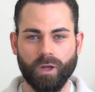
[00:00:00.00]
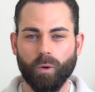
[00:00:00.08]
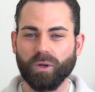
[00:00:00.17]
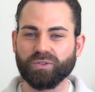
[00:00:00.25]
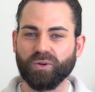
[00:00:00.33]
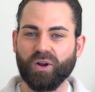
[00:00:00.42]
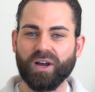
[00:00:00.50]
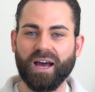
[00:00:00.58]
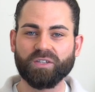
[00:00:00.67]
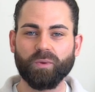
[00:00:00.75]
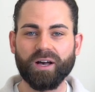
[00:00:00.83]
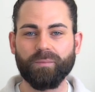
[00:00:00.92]
What's going on,
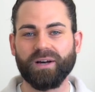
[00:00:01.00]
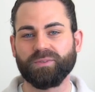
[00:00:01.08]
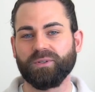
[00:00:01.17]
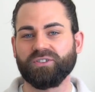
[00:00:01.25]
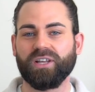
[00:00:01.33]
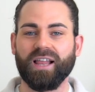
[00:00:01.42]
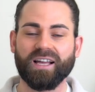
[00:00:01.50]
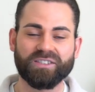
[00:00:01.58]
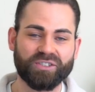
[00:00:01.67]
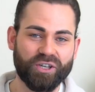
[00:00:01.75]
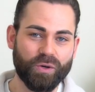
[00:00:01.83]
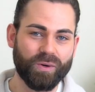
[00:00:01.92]
guys? Welcome back to my channel and
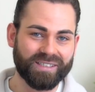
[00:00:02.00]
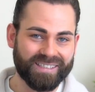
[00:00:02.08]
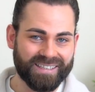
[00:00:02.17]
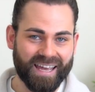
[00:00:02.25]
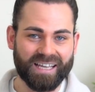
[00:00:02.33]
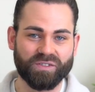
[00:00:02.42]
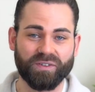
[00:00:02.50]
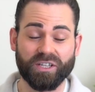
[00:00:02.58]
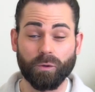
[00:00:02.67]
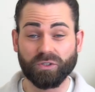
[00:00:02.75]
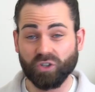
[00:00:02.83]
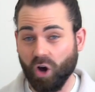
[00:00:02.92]
to today's
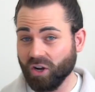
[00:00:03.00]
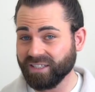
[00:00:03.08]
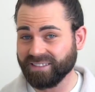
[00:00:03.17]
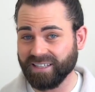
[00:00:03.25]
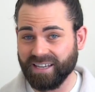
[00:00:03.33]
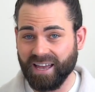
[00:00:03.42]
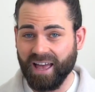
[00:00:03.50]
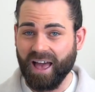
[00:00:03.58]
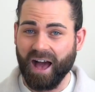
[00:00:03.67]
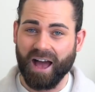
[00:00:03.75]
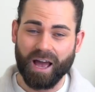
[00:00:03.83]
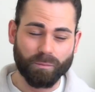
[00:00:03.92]
videos. Honestly,
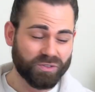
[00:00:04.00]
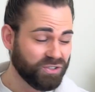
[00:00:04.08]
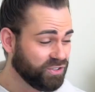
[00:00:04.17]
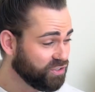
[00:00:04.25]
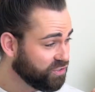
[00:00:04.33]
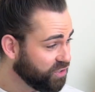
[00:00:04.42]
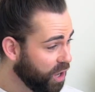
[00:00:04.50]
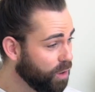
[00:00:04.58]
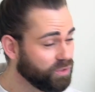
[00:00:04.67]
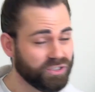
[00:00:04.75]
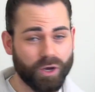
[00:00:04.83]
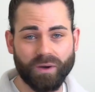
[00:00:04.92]
I am so
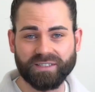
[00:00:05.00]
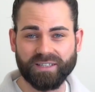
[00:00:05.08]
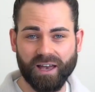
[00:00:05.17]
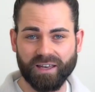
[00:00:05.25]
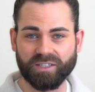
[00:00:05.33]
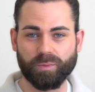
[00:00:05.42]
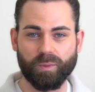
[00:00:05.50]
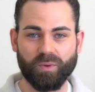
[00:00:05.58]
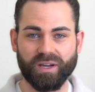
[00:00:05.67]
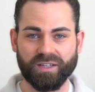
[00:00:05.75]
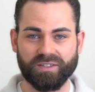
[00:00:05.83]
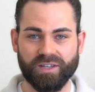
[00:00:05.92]
excited to be
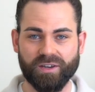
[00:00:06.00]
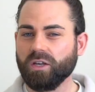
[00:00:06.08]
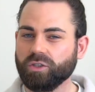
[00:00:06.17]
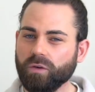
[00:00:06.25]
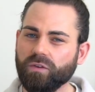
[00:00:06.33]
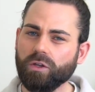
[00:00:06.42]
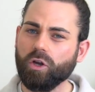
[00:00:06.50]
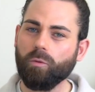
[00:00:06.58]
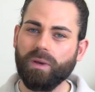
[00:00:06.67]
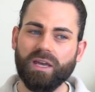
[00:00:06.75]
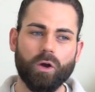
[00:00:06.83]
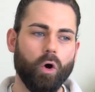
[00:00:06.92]
bringing to you. So if you know
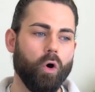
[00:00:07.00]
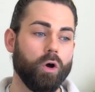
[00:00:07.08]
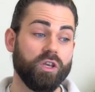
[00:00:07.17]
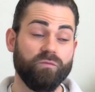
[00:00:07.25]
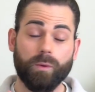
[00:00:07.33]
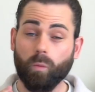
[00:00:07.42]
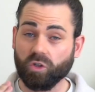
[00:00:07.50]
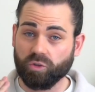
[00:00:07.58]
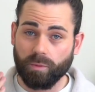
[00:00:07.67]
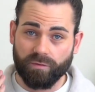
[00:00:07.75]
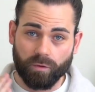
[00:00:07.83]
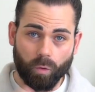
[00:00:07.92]
me or you've been
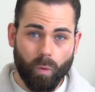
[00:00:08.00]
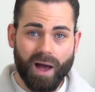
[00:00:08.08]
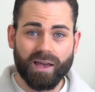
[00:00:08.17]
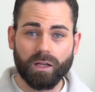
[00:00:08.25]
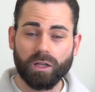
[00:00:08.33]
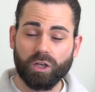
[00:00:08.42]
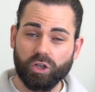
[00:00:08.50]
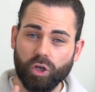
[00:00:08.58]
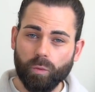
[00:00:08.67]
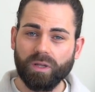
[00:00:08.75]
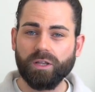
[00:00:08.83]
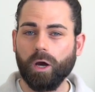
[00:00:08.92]
watching me for a while,
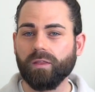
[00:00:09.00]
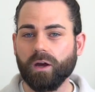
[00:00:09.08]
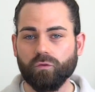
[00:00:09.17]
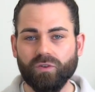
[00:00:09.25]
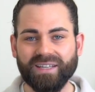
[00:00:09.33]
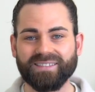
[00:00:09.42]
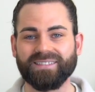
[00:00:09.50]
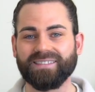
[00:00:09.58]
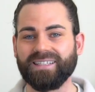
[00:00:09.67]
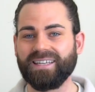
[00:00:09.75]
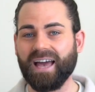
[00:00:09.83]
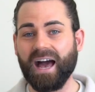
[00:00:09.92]
you will know that
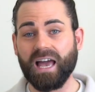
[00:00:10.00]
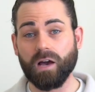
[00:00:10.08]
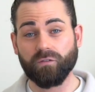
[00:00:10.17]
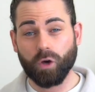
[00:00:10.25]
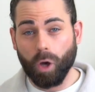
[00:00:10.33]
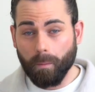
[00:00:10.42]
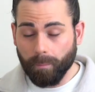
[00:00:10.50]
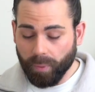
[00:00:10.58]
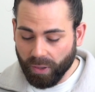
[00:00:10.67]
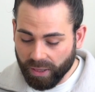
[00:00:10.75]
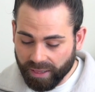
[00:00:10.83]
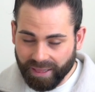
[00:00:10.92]
recently I have
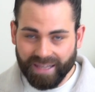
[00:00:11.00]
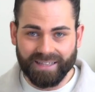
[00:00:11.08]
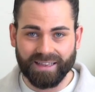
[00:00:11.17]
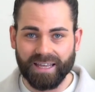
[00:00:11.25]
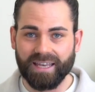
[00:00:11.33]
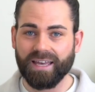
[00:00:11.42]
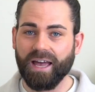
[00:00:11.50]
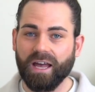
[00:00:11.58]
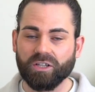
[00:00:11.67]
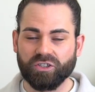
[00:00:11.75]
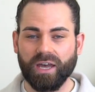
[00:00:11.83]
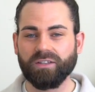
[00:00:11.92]
completely
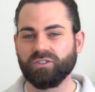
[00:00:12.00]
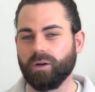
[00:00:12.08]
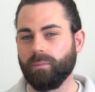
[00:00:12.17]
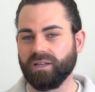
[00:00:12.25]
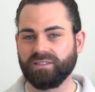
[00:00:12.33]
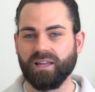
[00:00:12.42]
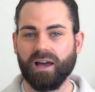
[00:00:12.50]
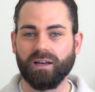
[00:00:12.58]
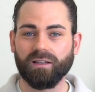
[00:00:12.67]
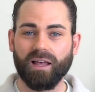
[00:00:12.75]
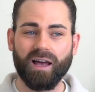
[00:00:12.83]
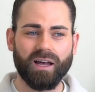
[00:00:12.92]
changed up my
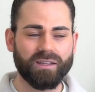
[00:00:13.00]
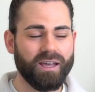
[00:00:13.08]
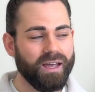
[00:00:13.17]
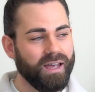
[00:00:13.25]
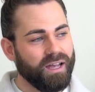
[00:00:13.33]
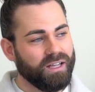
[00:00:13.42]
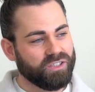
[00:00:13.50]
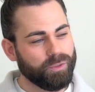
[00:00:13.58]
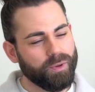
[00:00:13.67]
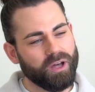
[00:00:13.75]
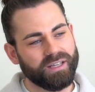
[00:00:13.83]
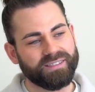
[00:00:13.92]
style. And to
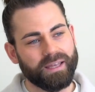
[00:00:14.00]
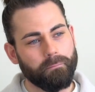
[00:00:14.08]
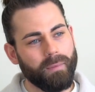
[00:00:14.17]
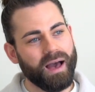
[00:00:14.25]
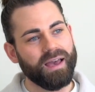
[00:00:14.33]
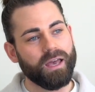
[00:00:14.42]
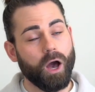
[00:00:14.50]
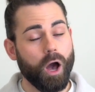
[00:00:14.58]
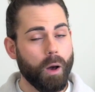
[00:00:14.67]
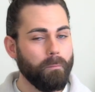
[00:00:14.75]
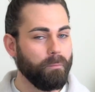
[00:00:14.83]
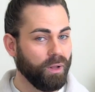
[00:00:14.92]
be honest, in my
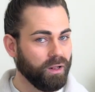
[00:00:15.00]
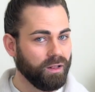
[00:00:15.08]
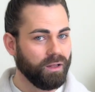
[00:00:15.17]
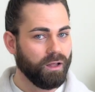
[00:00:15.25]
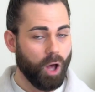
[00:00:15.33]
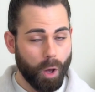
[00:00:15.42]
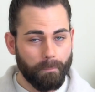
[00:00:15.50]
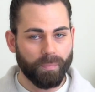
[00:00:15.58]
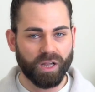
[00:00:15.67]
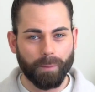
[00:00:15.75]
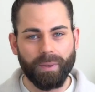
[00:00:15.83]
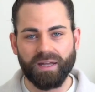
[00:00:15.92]

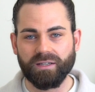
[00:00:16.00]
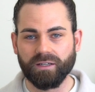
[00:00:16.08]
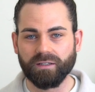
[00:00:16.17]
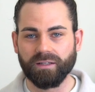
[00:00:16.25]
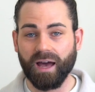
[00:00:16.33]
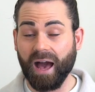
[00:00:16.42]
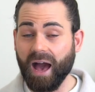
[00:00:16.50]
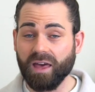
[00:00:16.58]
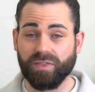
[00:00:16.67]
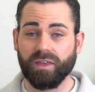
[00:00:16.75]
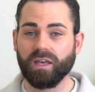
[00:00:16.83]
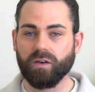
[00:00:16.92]
humble opinion, I
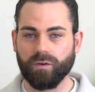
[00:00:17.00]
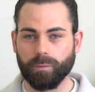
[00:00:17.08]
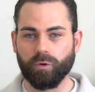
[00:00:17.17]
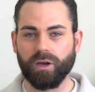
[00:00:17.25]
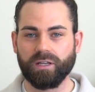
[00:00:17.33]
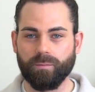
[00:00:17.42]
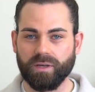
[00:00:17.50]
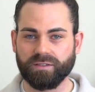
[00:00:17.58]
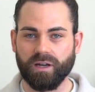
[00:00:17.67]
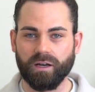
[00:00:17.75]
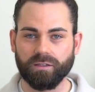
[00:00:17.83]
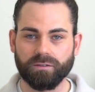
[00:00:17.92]
think I've upgraded my
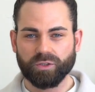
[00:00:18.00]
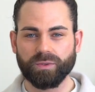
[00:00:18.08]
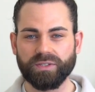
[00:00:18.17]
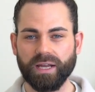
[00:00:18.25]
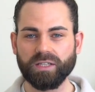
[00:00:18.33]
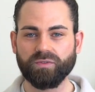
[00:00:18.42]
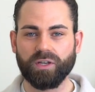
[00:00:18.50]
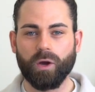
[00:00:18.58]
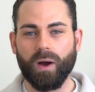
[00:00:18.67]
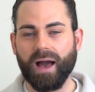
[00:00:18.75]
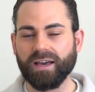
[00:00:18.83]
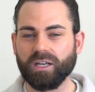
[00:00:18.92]
style. So in today's
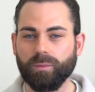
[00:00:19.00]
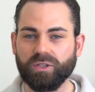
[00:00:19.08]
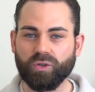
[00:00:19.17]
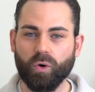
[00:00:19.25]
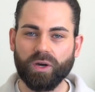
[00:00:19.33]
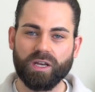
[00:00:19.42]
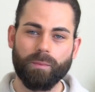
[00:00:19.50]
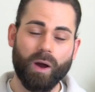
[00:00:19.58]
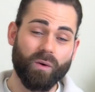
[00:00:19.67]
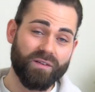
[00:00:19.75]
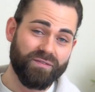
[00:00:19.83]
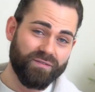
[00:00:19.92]
video, I'm going to be talking
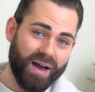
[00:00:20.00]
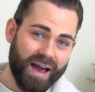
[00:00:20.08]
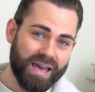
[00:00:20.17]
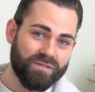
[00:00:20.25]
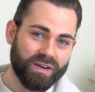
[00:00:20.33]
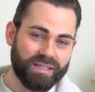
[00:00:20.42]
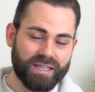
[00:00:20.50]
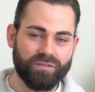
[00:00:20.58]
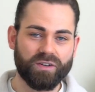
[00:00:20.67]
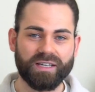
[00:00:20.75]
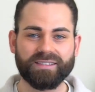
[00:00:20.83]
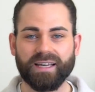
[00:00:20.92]
about five
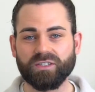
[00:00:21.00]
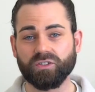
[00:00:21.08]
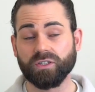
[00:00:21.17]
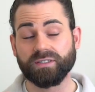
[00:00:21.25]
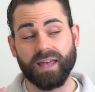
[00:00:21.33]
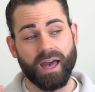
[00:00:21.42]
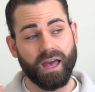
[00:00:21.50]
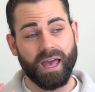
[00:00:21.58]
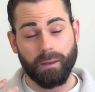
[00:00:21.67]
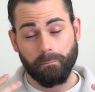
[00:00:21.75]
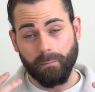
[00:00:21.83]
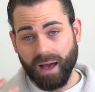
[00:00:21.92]
different essentials that,
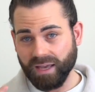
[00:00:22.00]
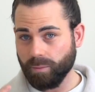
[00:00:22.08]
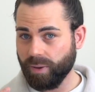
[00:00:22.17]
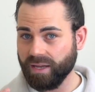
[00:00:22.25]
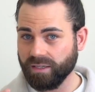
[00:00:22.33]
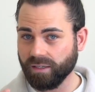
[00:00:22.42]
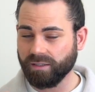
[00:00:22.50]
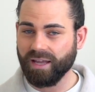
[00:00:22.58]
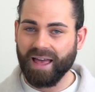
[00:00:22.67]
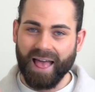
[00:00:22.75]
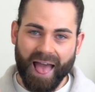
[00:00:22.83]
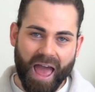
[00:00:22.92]
in my opinion,
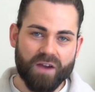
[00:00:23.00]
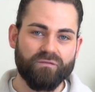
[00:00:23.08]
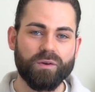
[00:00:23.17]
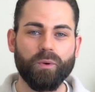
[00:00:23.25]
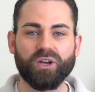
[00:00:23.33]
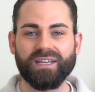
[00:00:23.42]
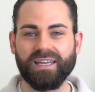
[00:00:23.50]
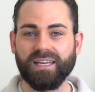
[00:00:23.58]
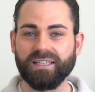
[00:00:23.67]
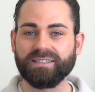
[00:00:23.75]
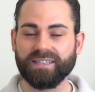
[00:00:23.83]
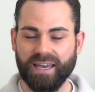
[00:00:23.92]
everybody
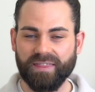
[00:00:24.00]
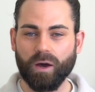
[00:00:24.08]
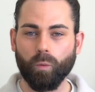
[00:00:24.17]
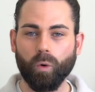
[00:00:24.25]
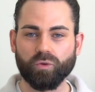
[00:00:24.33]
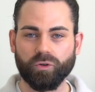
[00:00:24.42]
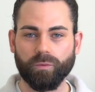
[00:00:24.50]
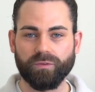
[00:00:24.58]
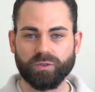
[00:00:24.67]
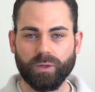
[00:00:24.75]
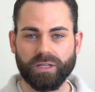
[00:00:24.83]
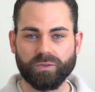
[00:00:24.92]
needs in their wardrobe for
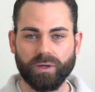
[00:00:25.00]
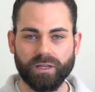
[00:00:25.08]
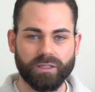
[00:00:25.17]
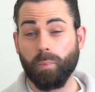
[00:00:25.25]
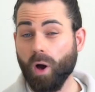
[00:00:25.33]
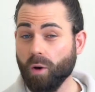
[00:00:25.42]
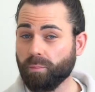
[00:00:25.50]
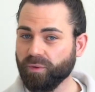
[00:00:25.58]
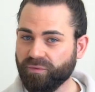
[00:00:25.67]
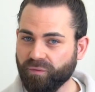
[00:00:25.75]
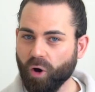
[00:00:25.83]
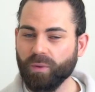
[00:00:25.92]
2020. But
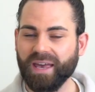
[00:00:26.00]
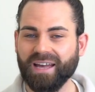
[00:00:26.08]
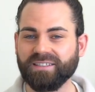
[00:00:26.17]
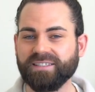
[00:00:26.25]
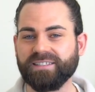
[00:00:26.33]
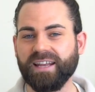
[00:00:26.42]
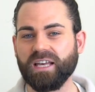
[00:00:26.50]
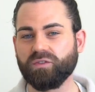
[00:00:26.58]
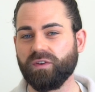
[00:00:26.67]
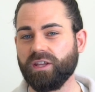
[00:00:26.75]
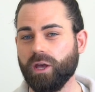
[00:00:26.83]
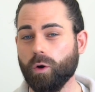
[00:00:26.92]
before we get into today's
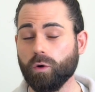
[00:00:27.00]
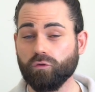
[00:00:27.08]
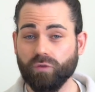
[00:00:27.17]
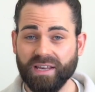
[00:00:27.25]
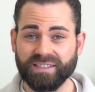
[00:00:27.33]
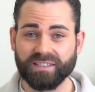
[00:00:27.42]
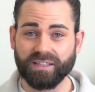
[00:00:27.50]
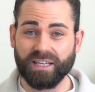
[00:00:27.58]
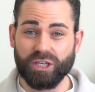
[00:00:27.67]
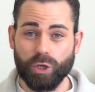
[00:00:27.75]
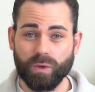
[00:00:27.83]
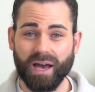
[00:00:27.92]
video, recently
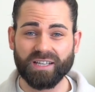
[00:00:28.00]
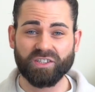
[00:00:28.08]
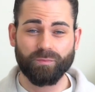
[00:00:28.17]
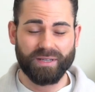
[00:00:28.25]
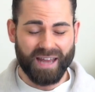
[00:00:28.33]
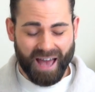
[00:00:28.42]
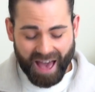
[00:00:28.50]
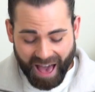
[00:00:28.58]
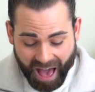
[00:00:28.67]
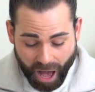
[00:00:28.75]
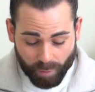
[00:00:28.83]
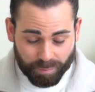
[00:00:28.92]
you guys have been
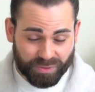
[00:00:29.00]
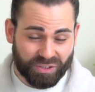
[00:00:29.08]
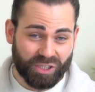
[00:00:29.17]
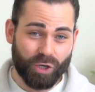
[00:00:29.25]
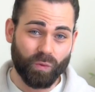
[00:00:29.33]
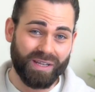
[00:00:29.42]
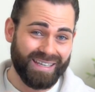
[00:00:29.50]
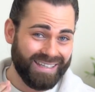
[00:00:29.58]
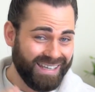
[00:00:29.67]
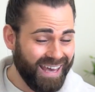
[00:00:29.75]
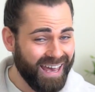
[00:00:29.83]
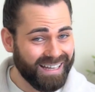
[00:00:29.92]
absolutely
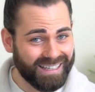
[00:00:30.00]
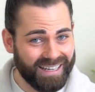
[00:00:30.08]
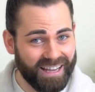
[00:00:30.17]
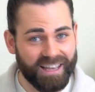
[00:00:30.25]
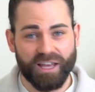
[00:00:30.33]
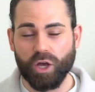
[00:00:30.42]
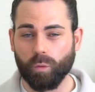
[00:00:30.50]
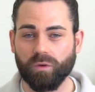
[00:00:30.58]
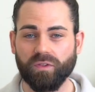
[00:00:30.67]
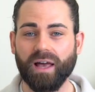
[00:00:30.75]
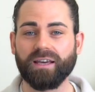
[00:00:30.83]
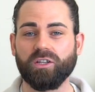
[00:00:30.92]
killing it
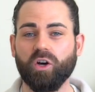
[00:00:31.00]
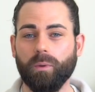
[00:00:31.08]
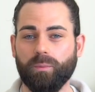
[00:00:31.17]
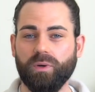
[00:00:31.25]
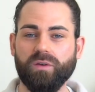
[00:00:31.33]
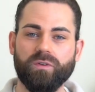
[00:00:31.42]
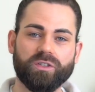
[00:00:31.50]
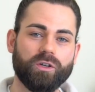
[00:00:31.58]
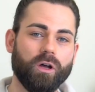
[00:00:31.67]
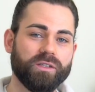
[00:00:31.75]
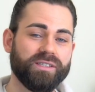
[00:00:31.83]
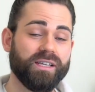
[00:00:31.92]
with liking all my previous
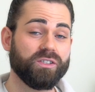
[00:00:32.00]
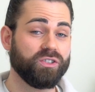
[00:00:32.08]
content.